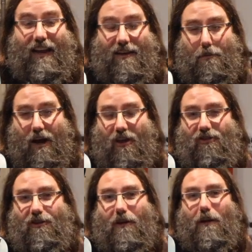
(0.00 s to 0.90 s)

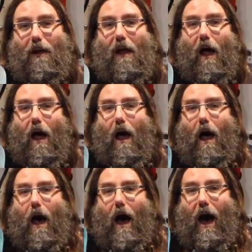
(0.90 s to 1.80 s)
inspirational.
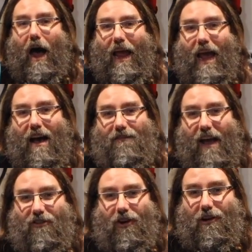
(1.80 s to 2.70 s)
I have
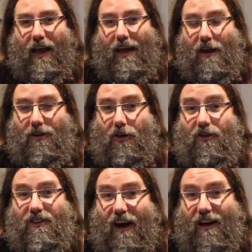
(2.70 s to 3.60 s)
actually created 2
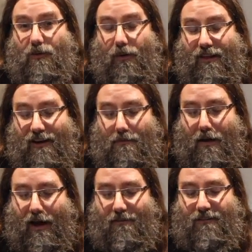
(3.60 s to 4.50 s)
songs with this.
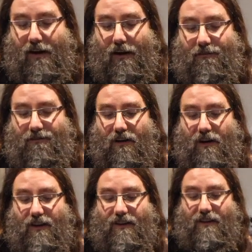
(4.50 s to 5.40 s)
My very
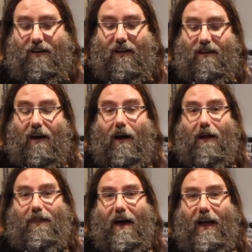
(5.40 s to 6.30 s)
first
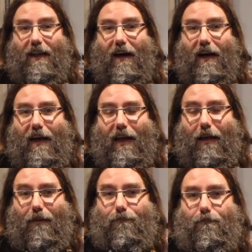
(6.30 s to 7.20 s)
song that
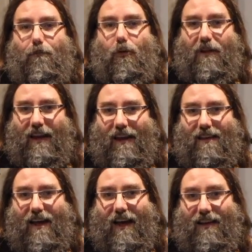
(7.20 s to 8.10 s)
I
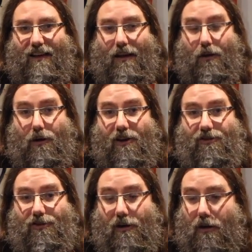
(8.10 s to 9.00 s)
released as an
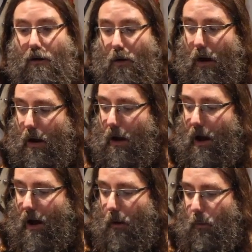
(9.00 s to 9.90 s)
original,
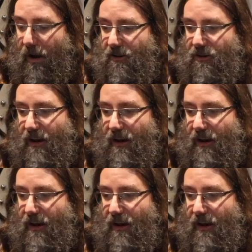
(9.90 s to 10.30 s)
which